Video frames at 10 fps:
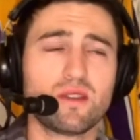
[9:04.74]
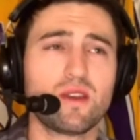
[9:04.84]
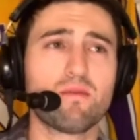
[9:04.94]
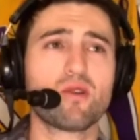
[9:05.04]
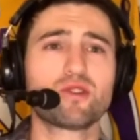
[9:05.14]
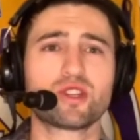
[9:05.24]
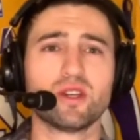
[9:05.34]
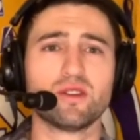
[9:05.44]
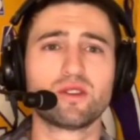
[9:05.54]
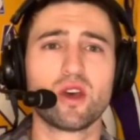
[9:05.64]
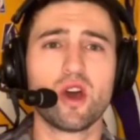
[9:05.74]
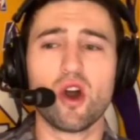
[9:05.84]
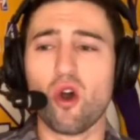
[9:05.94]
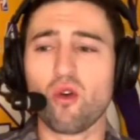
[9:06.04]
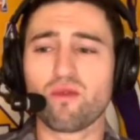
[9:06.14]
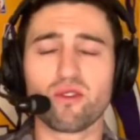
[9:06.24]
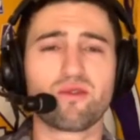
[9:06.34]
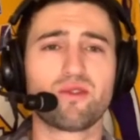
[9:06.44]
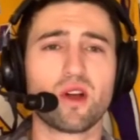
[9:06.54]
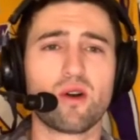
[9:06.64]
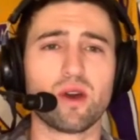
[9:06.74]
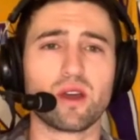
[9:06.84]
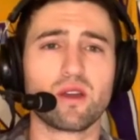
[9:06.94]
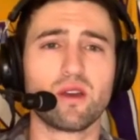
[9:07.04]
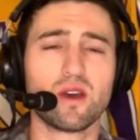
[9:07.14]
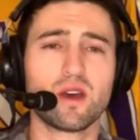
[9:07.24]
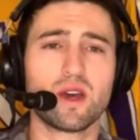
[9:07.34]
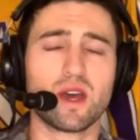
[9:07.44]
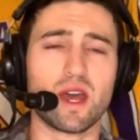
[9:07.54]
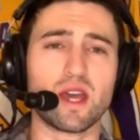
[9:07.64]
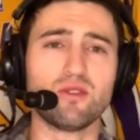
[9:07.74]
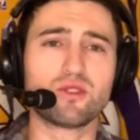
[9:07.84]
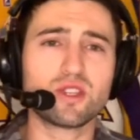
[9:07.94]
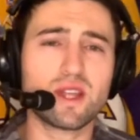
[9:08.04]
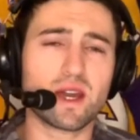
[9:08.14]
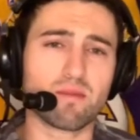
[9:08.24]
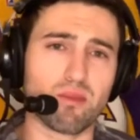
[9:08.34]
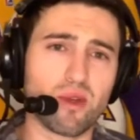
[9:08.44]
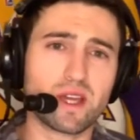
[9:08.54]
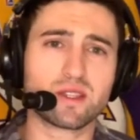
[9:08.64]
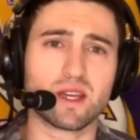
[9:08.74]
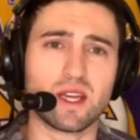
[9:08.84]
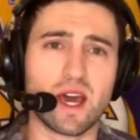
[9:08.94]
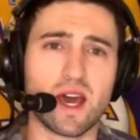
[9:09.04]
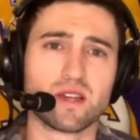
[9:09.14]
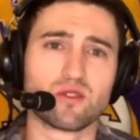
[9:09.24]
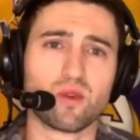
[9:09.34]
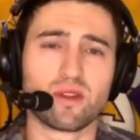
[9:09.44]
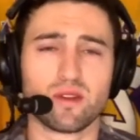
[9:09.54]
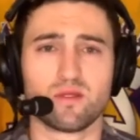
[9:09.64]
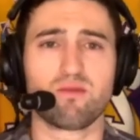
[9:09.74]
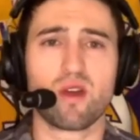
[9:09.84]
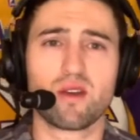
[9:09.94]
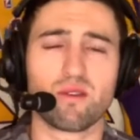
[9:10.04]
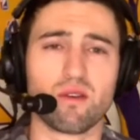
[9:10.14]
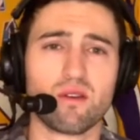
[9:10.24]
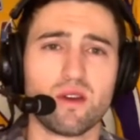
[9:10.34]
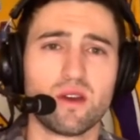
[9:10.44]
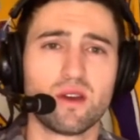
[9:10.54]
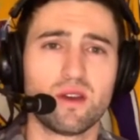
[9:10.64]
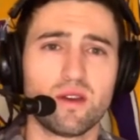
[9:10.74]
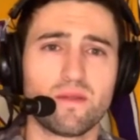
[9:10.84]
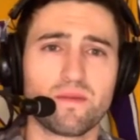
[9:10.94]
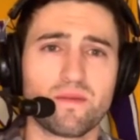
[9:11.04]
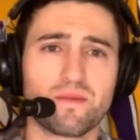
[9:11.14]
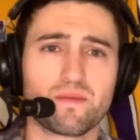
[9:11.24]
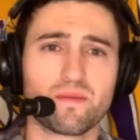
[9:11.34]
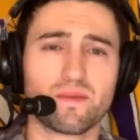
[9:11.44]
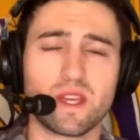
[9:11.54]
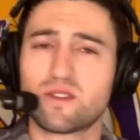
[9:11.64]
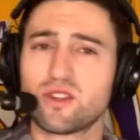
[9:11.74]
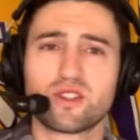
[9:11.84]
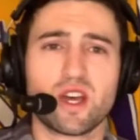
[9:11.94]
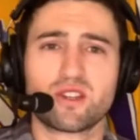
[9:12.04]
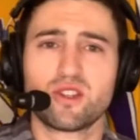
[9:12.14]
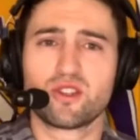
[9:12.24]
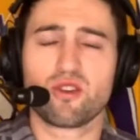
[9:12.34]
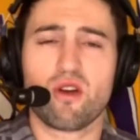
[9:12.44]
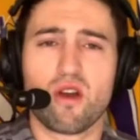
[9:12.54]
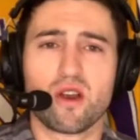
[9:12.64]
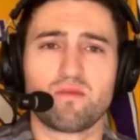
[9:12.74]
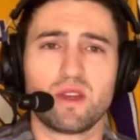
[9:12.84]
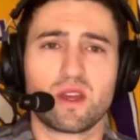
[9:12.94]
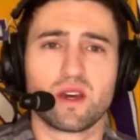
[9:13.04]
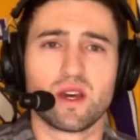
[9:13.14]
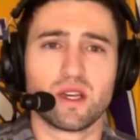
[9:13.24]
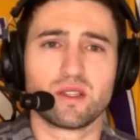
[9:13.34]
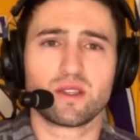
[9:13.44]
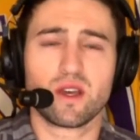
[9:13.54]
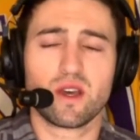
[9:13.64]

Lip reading: the emotions overflowing and you see that embrace that he has with his brother, it just touches your heart, because